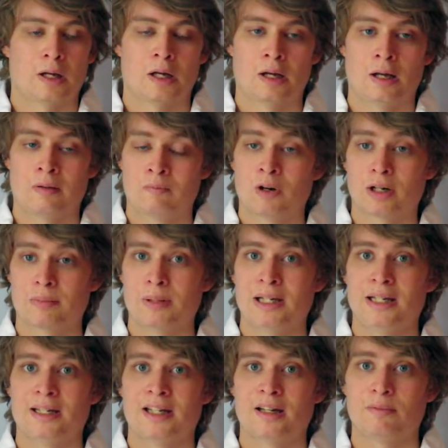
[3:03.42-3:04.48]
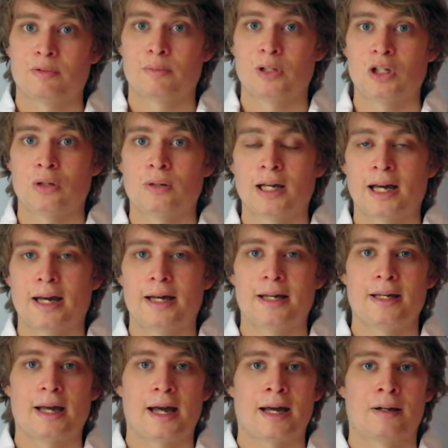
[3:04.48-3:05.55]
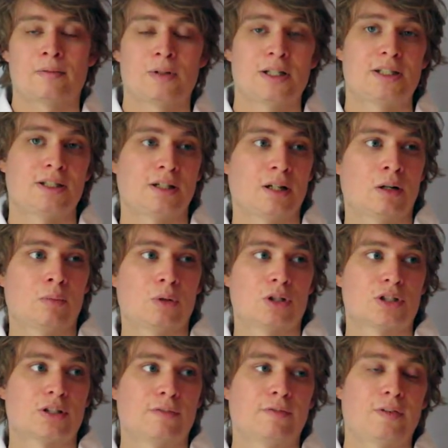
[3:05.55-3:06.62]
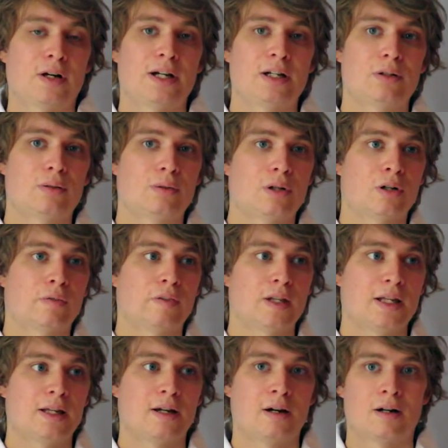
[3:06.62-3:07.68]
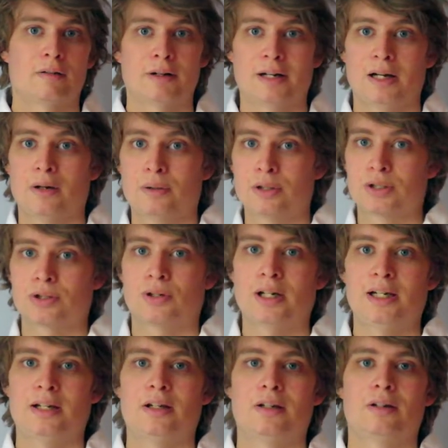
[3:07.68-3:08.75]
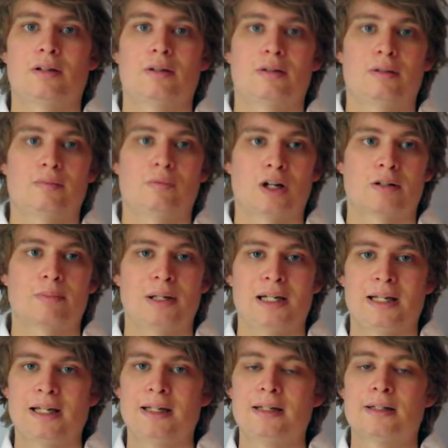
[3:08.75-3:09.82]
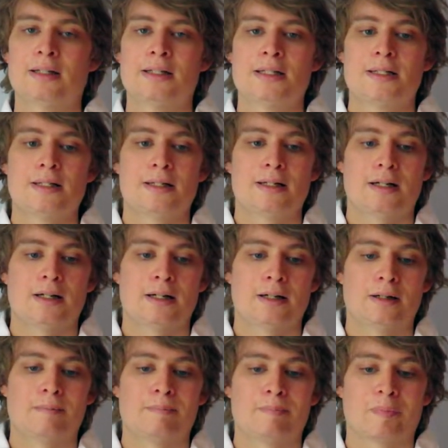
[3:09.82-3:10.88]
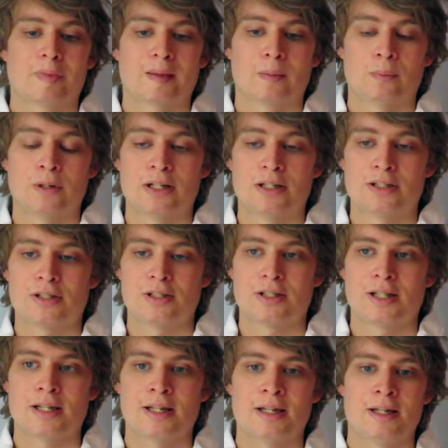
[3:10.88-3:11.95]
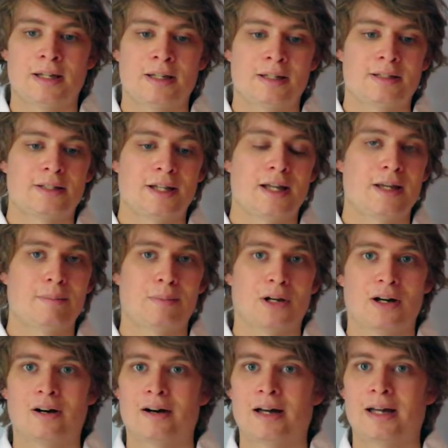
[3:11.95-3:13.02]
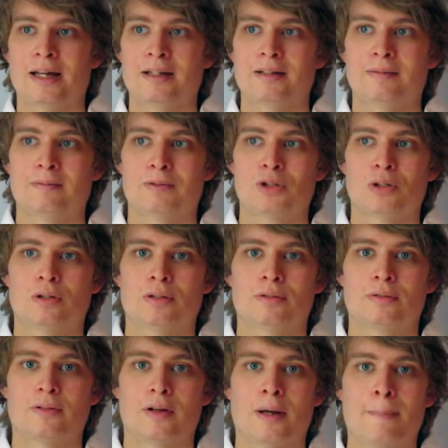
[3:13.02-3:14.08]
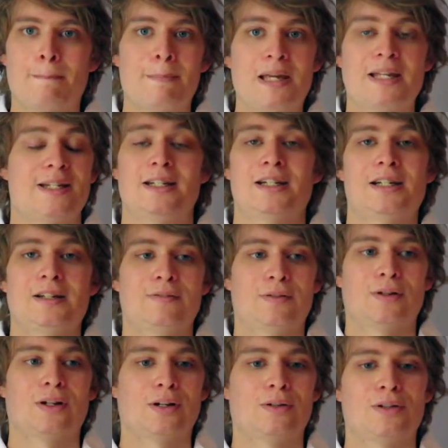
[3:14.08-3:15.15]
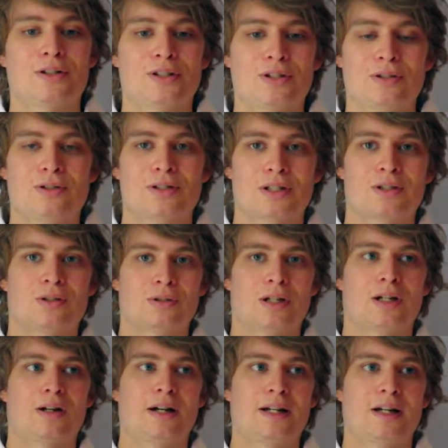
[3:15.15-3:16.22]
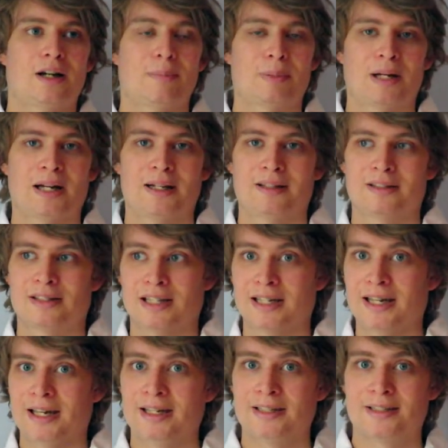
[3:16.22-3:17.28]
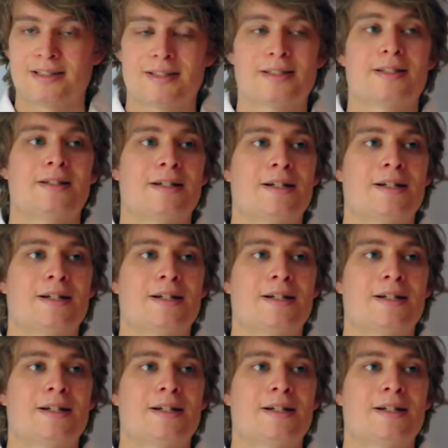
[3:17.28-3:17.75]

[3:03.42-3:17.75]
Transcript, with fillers: uh, rugby league game from the UK, and recently I watched the final of the RNL Australian Rugby League, um, which the team that I sort of immediately followed as soon as I saw the lineup and the kits